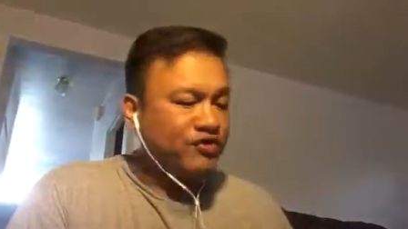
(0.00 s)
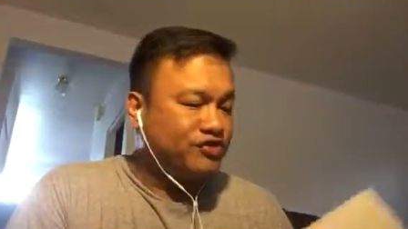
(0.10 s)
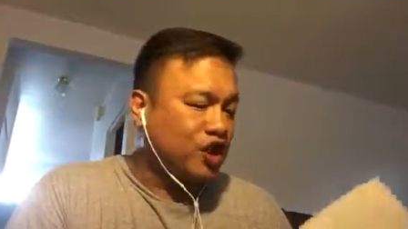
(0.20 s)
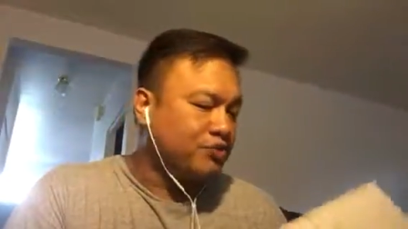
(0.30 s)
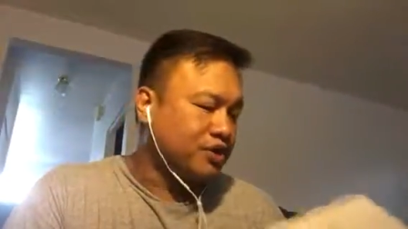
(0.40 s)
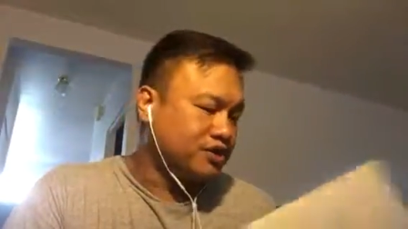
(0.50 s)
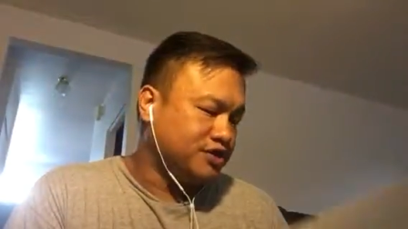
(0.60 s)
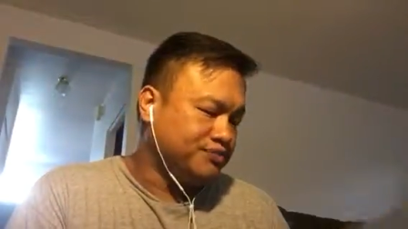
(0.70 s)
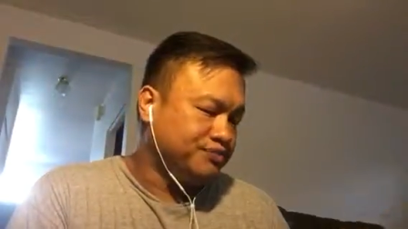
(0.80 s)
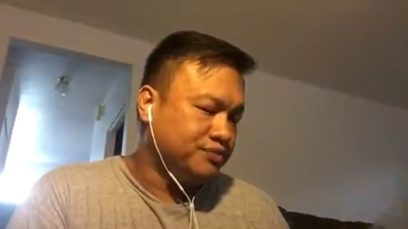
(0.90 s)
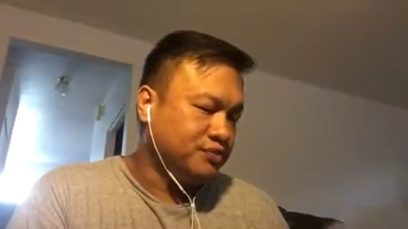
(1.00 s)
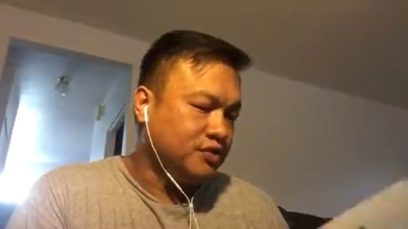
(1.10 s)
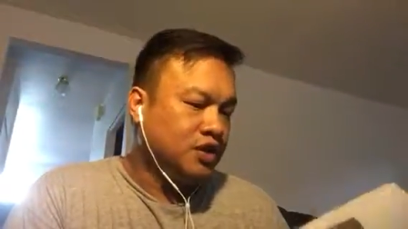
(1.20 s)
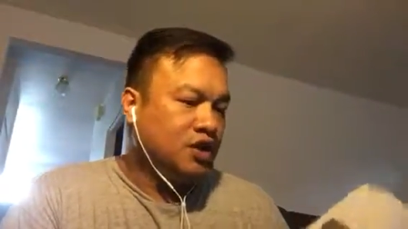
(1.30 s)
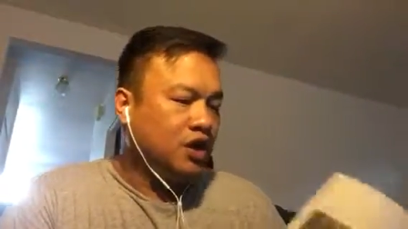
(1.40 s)
of Starbucks,
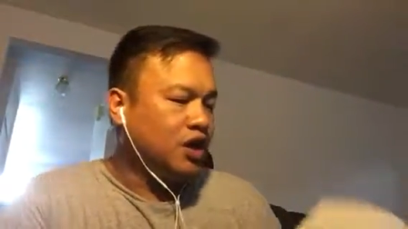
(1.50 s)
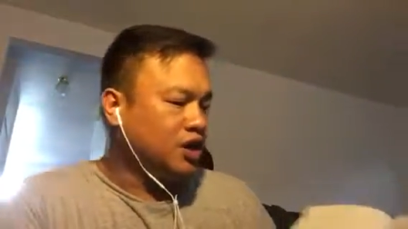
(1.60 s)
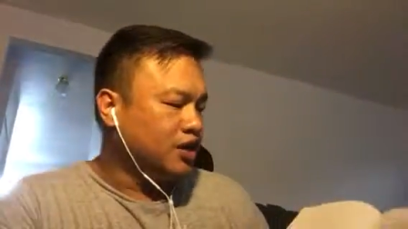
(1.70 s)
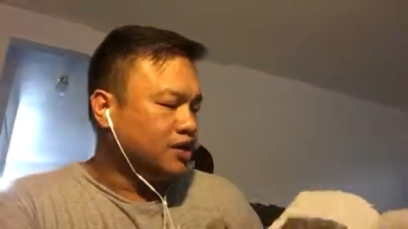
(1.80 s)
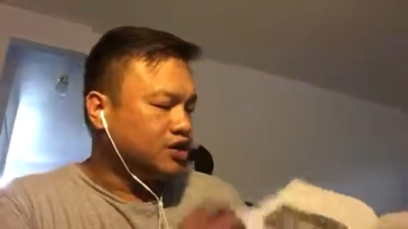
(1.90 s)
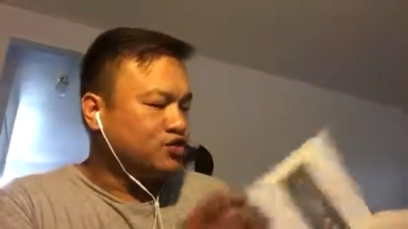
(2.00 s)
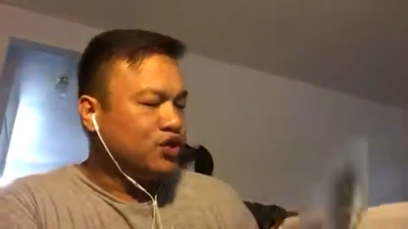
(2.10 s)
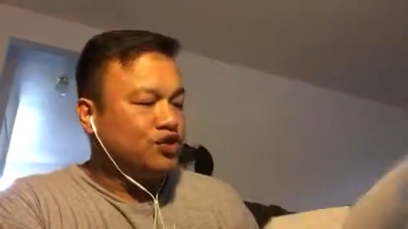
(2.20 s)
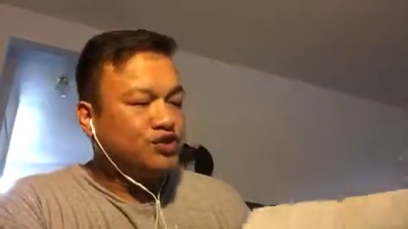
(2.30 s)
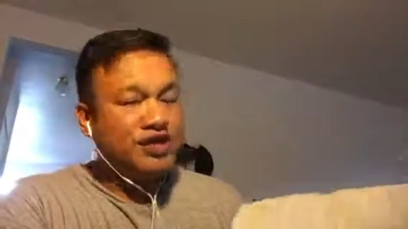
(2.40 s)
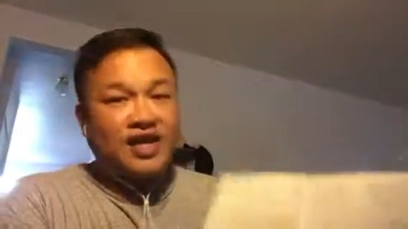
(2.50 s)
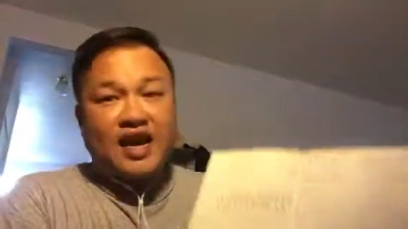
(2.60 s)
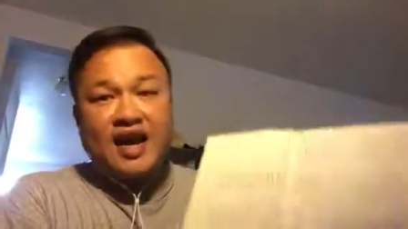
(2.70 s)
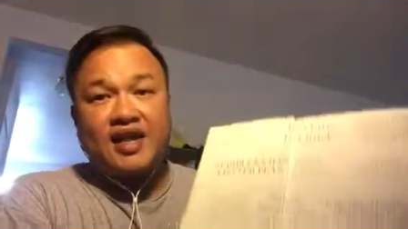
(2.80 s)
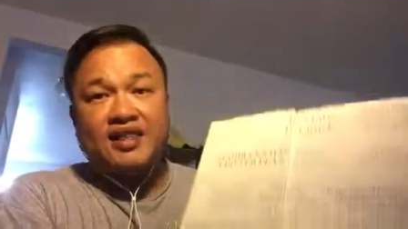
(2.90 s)
on the struggles he
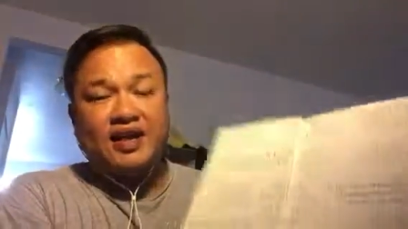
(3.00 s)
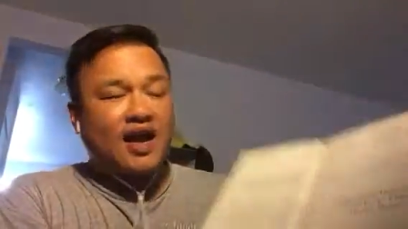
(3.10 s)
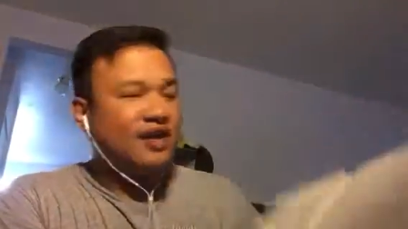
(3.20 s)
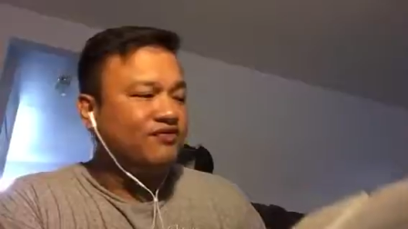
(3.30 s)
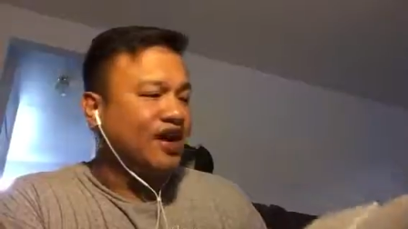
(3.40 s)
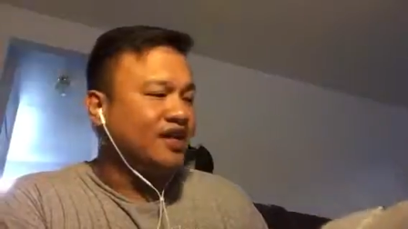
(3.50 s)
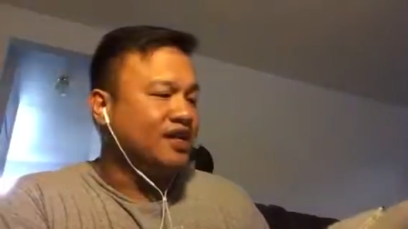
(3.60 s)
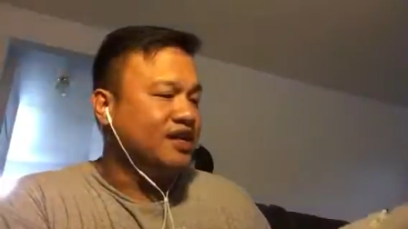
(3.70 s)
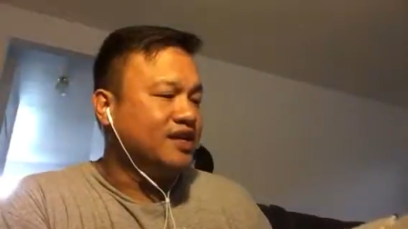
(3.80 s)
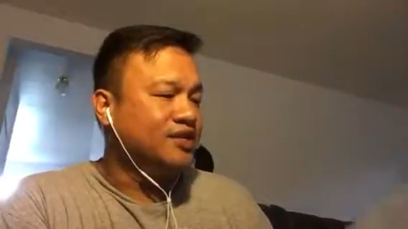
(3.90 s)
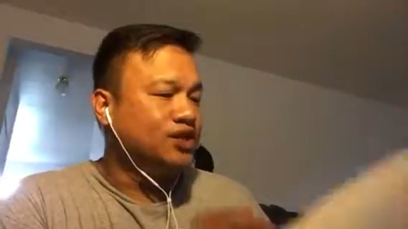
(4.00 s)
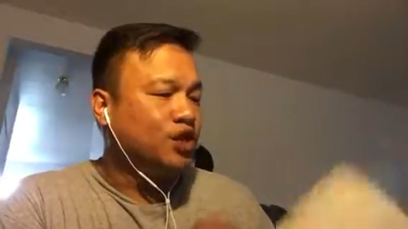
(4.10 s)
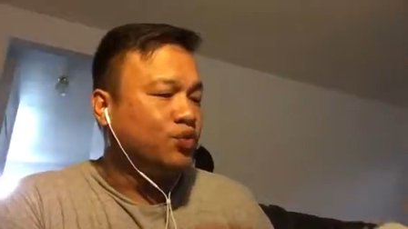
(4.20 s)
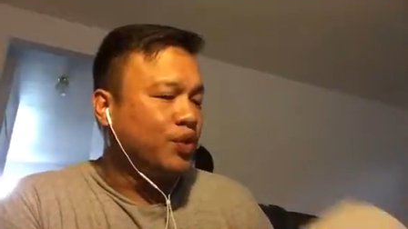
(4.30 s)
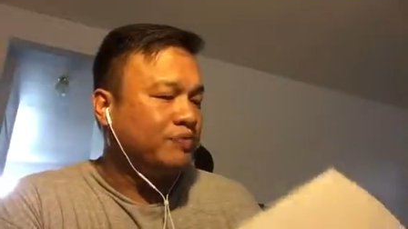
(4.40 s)
had, the kind of ideas, you know,
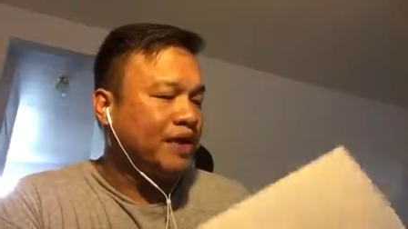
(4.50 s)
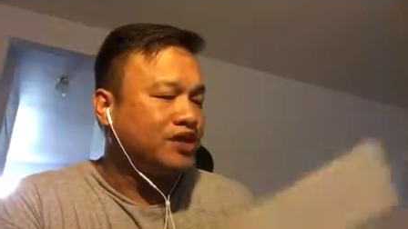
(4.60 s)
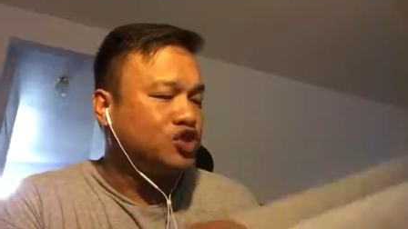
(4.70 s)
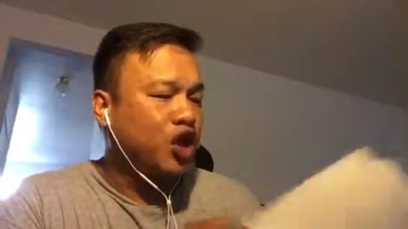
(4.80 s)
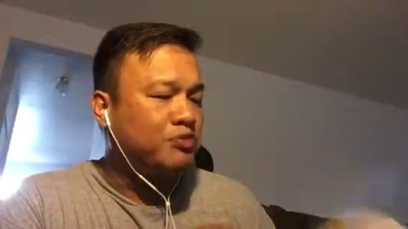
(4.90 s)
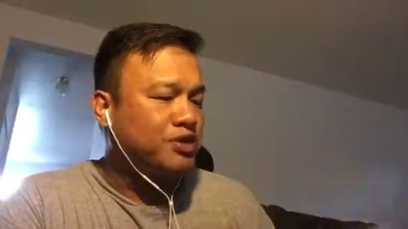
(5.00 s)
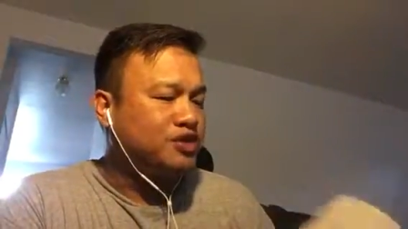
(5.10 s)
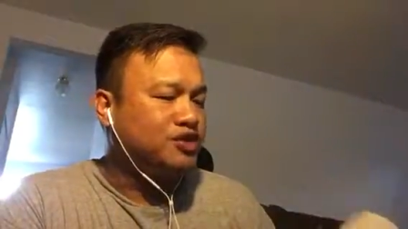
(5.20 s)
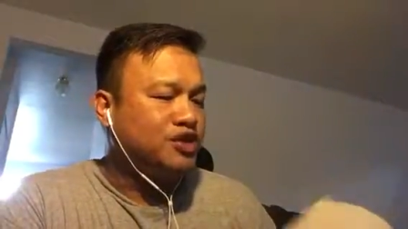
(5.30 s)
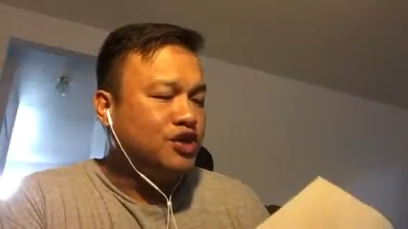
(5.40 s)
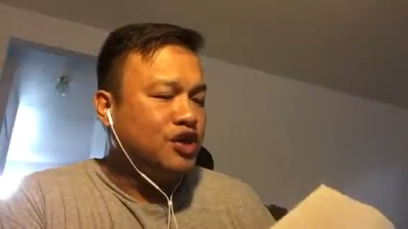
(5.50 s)
what made Starbucks